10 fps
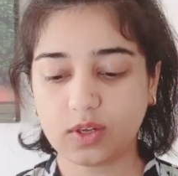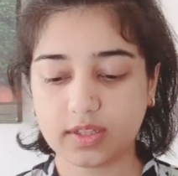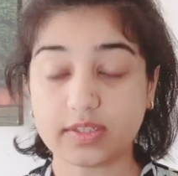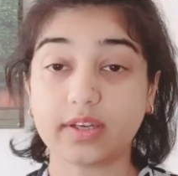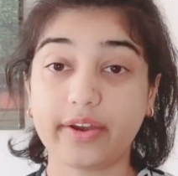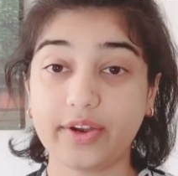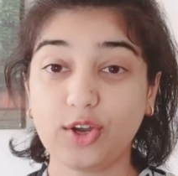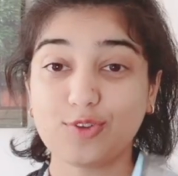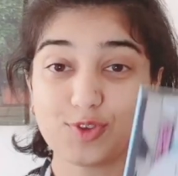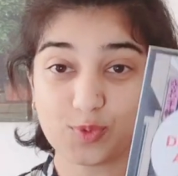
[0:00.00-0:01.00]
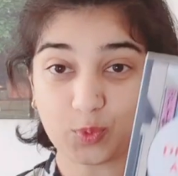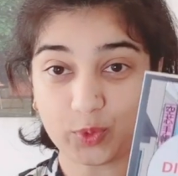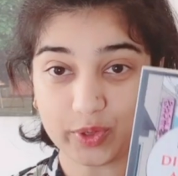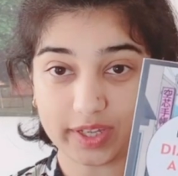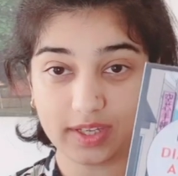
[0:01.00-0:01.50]
is called Diary of a
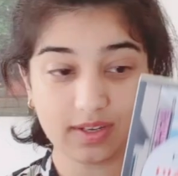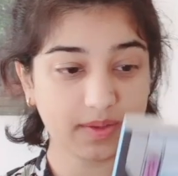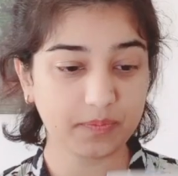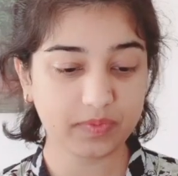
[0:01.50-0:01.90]
Void.